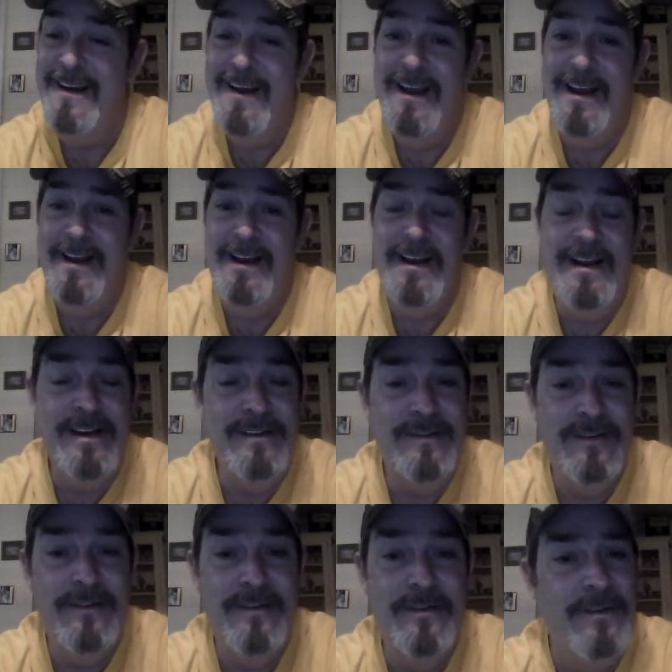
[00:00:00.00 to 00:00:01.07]
it
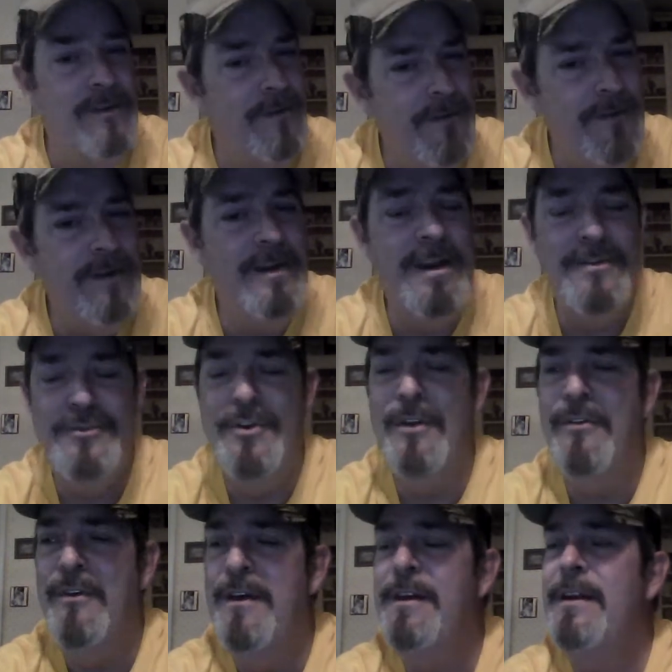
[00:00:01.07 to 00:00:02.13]
is. You get you
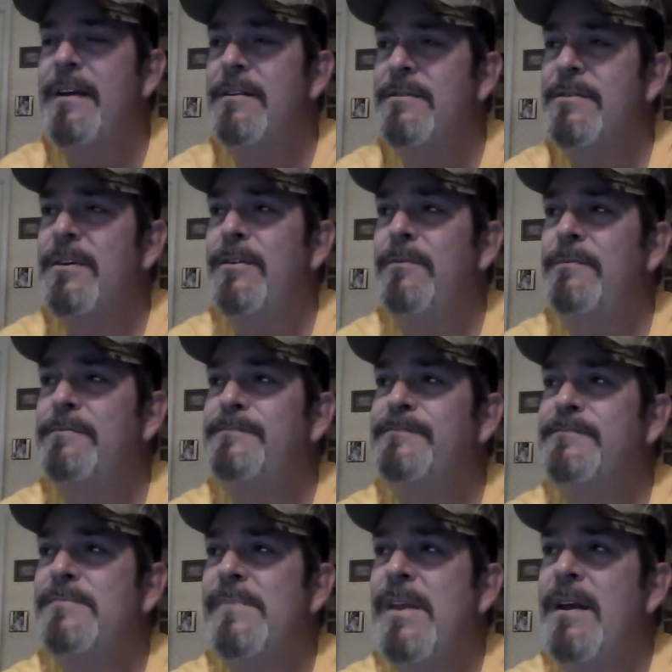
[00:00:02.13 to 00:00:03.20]
to thinking. So
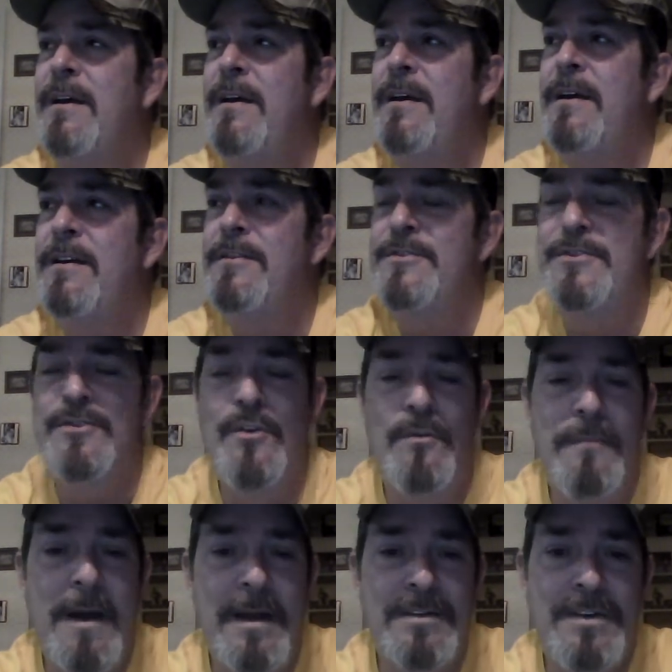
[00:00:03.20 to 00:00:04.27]
she's
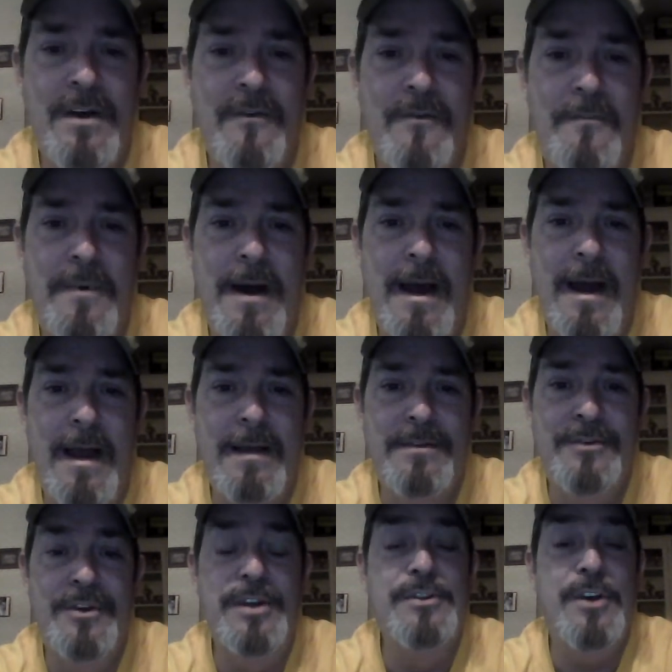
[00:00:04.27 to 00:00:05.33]
gonna bake several pies.
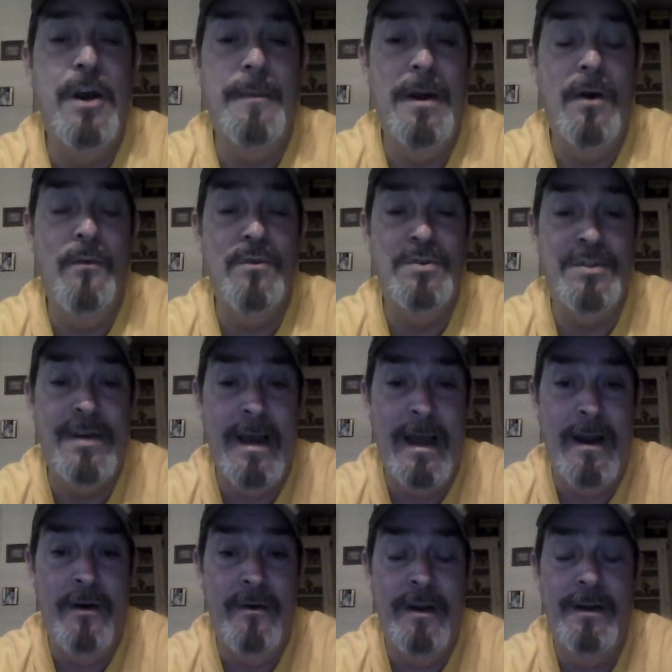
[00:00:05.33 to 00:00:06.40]
She's coming over
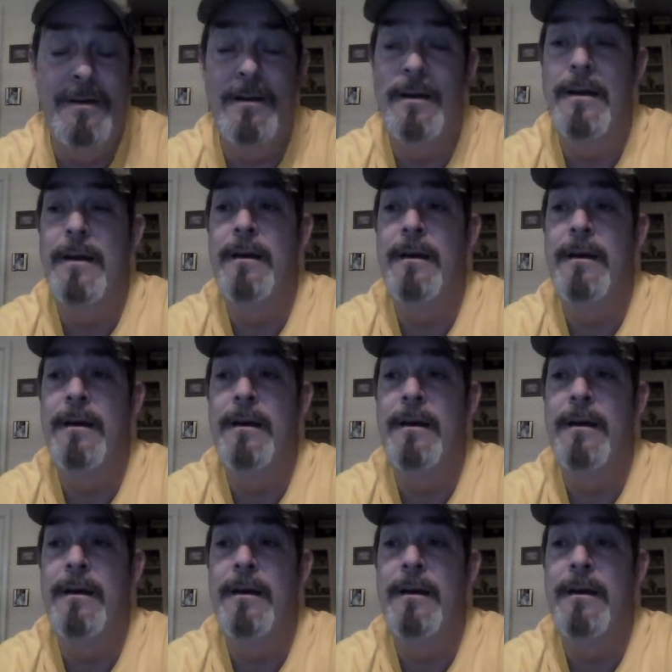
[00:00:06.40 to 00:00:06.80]
Saturday.